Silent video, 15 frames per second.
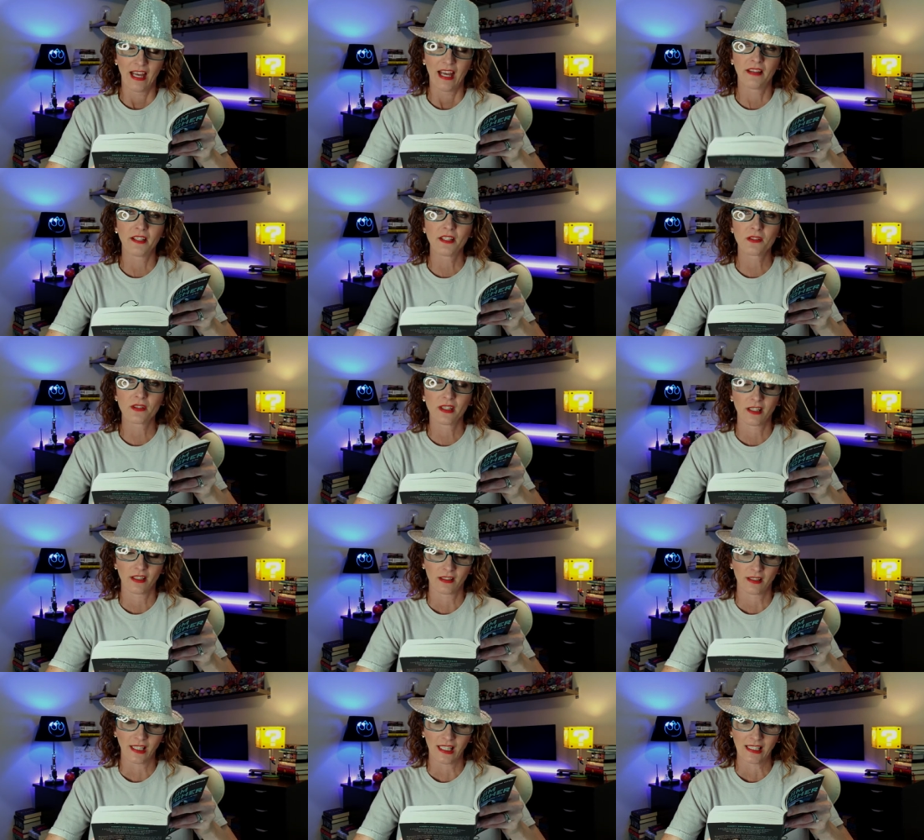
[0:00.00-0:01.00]
And these are the
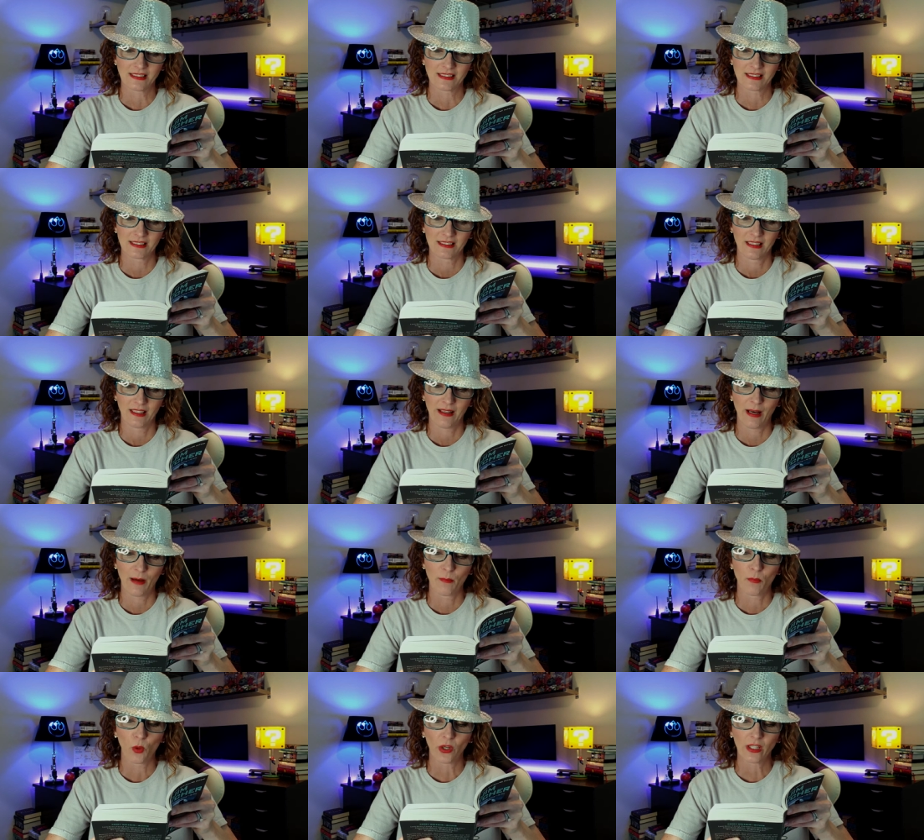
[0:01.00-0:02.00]
ingredients:
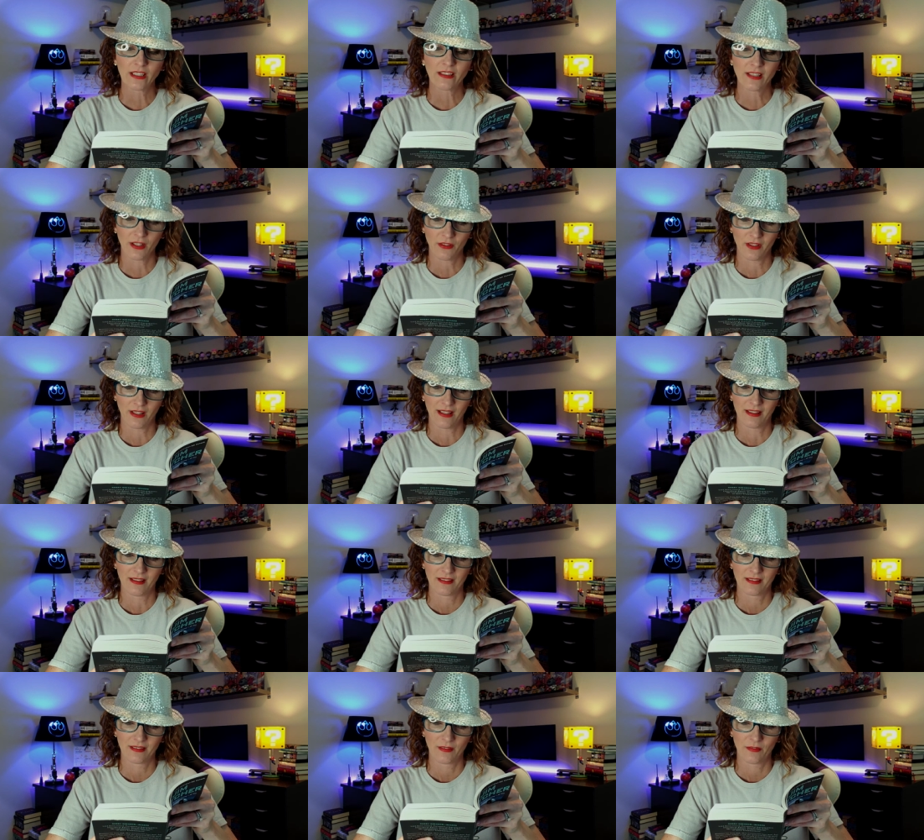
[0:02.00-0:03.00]
a morning donut
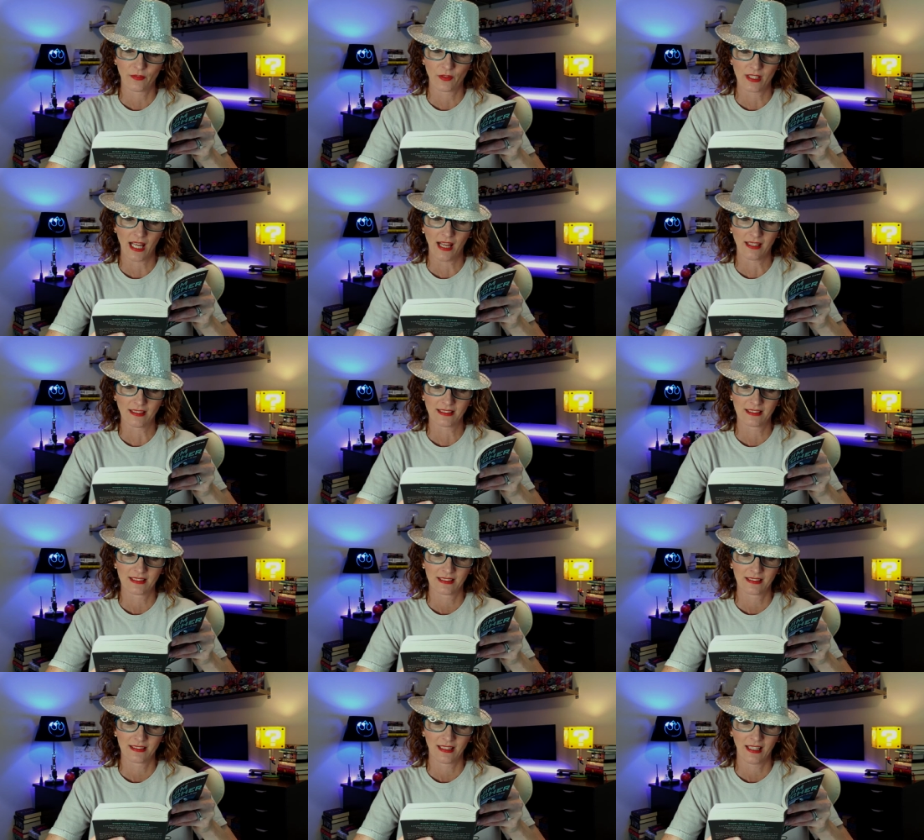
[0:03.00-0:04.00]
for
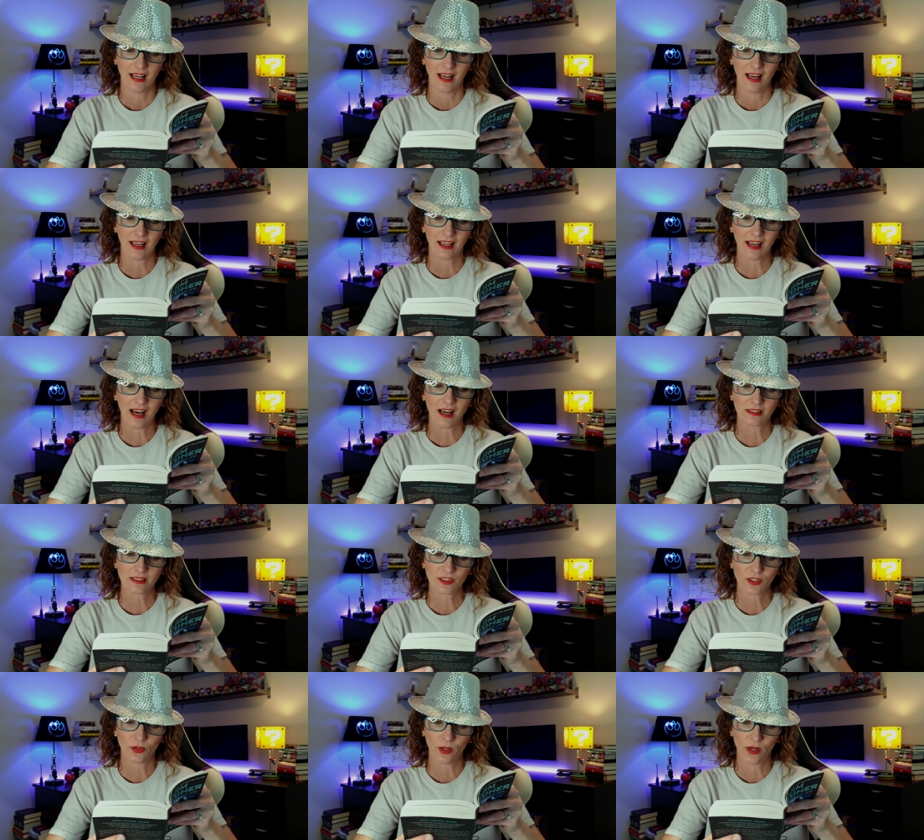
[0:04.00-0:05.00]
taste, a
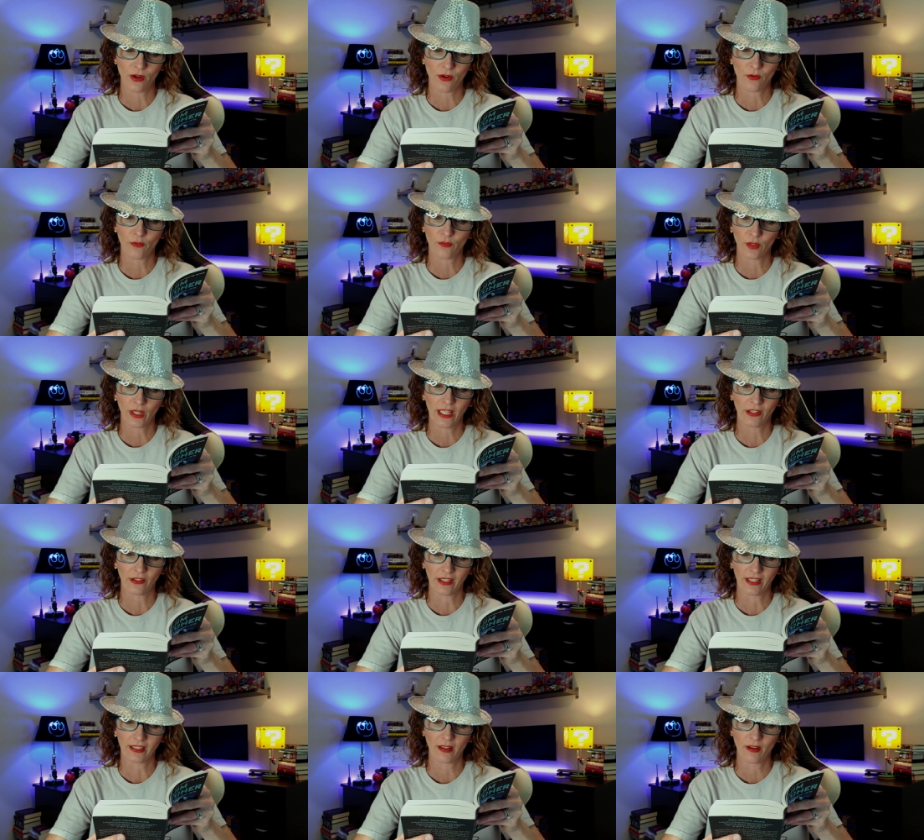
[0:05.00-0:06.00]
cock's crow for
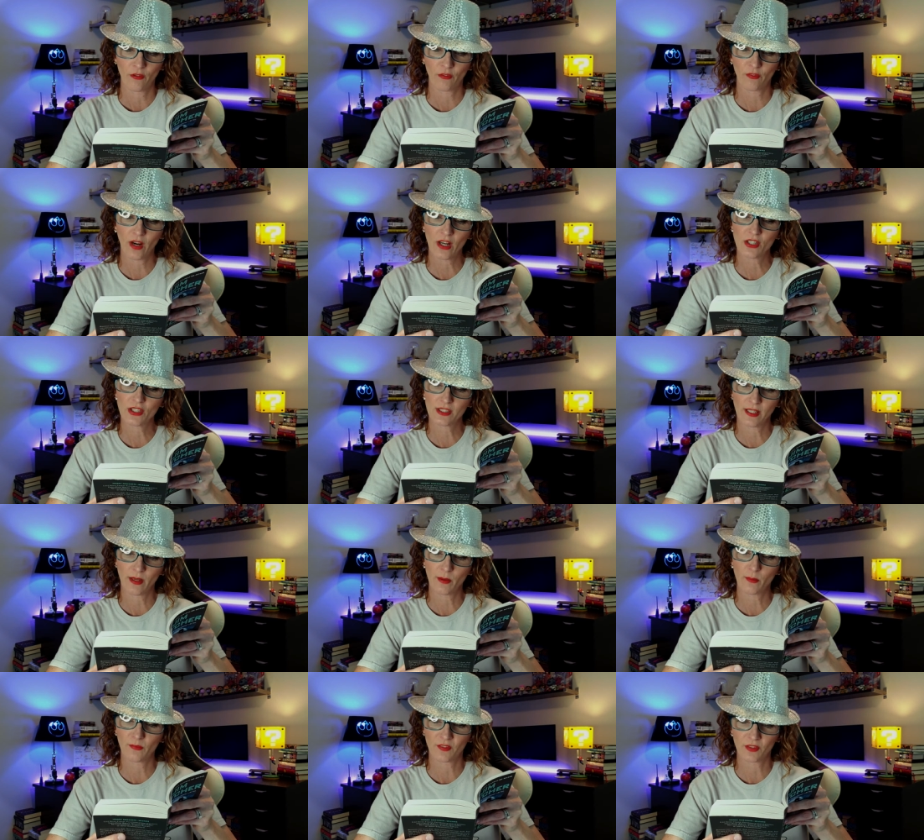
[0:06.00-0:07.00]
hearing, fresh
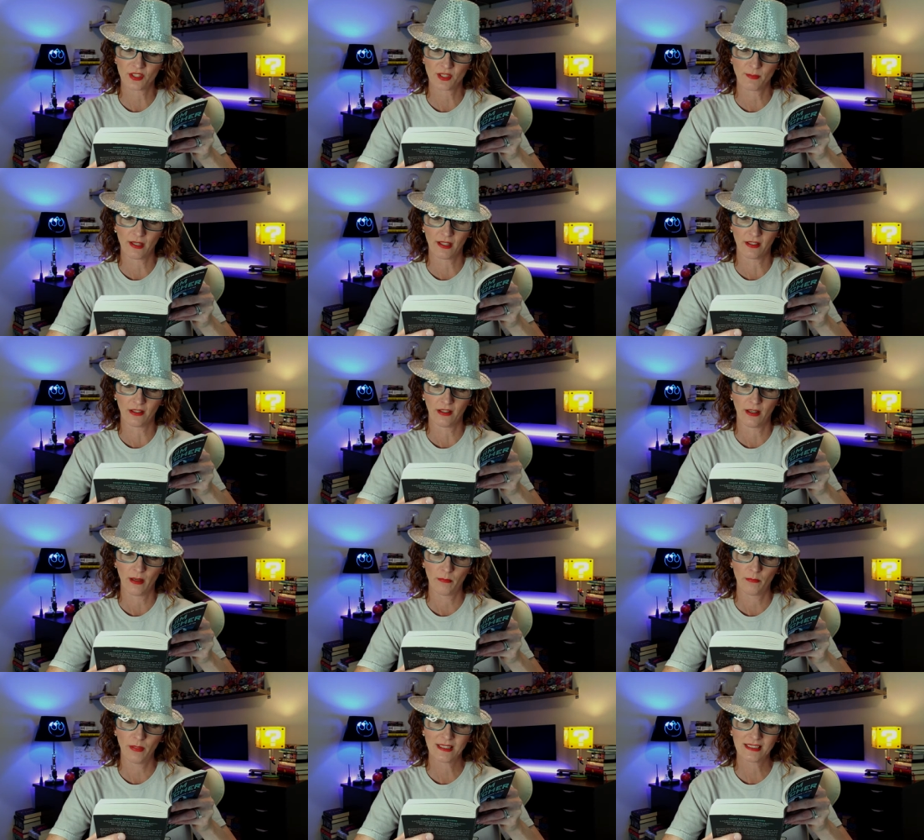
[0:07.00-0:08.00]
soap for smell,
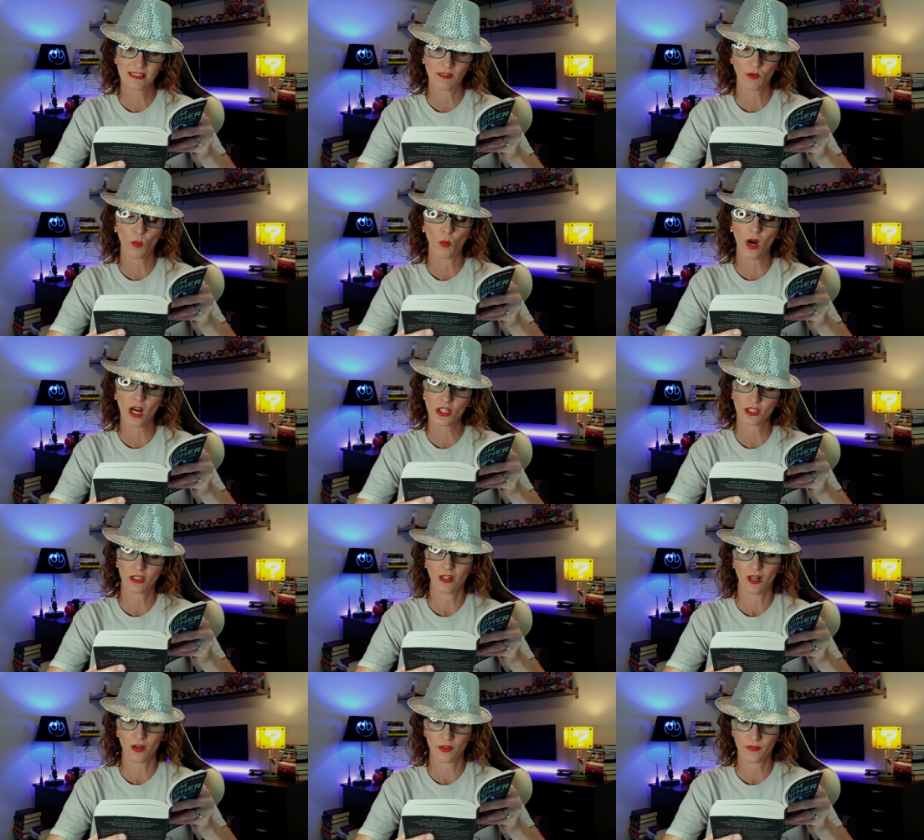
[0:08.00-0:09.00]
bits of a
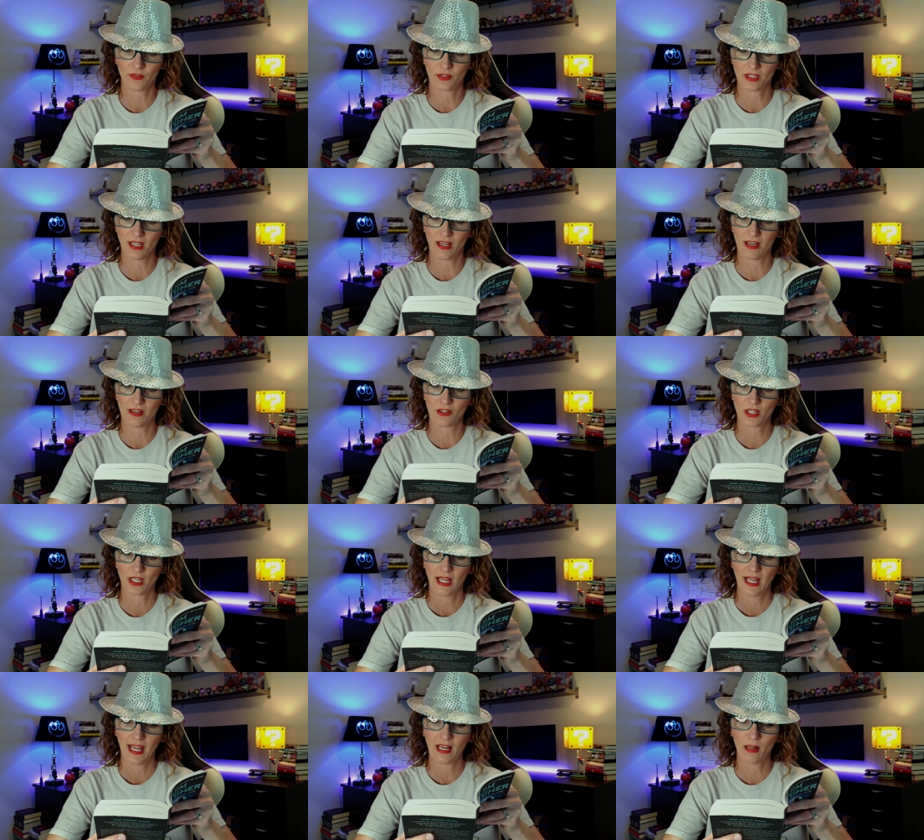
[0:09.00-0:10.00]
washcloth for touch,
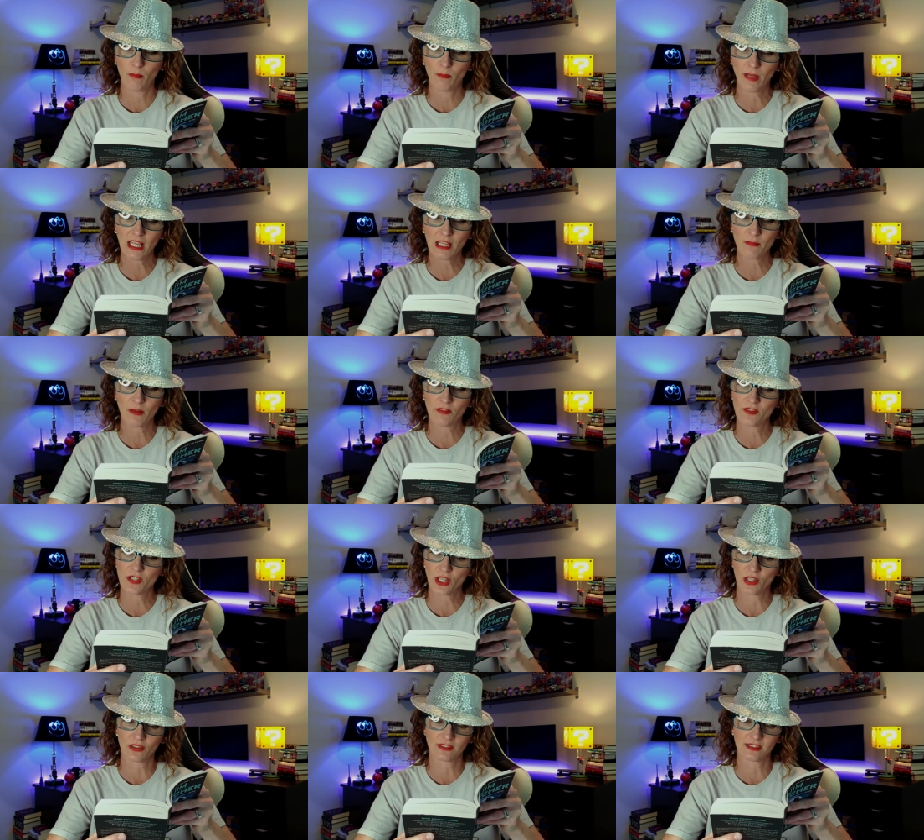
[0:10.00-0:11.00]
and a beam of
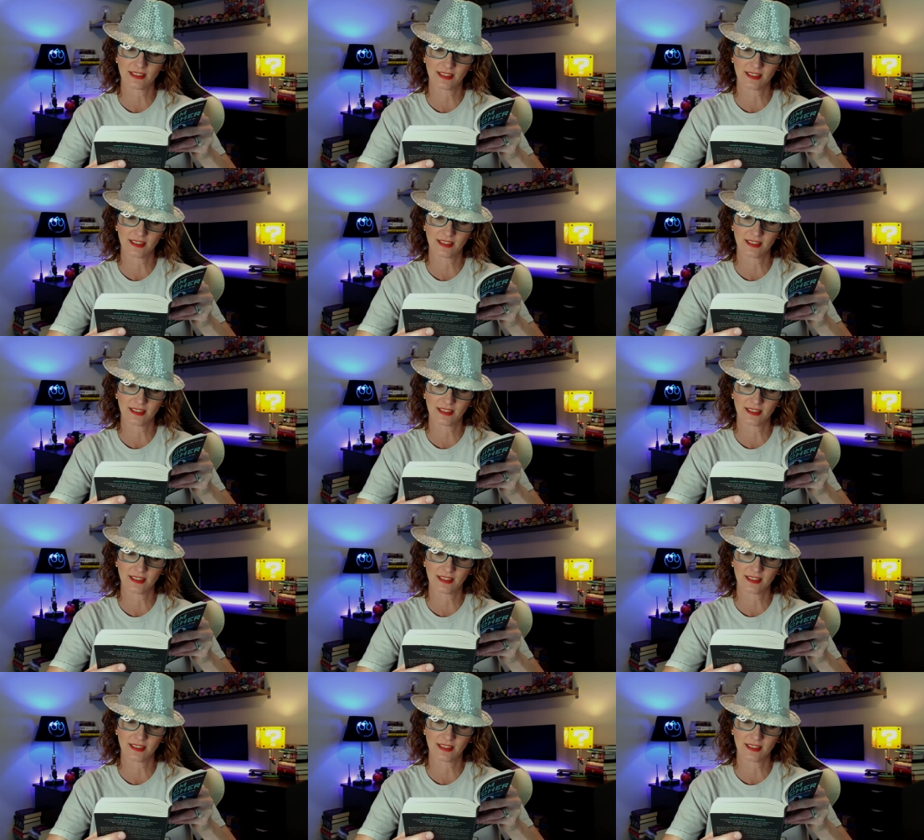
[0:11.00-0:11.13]
dawn